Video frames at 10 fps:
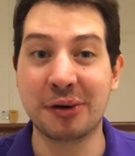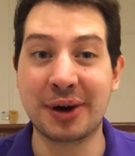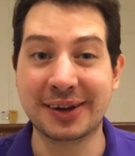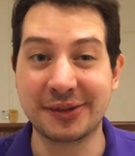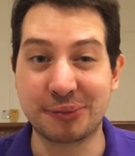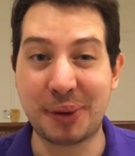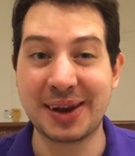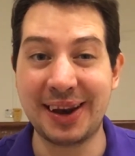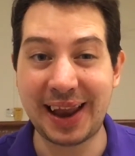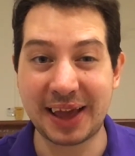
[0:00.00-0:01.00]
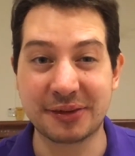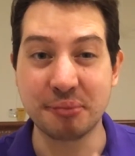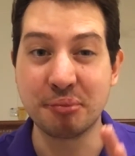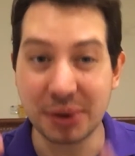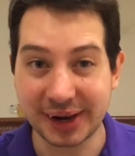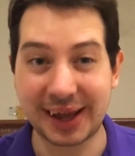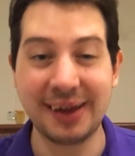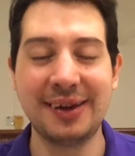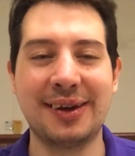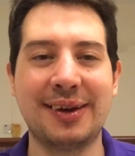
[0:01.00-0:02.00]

or I can spend less money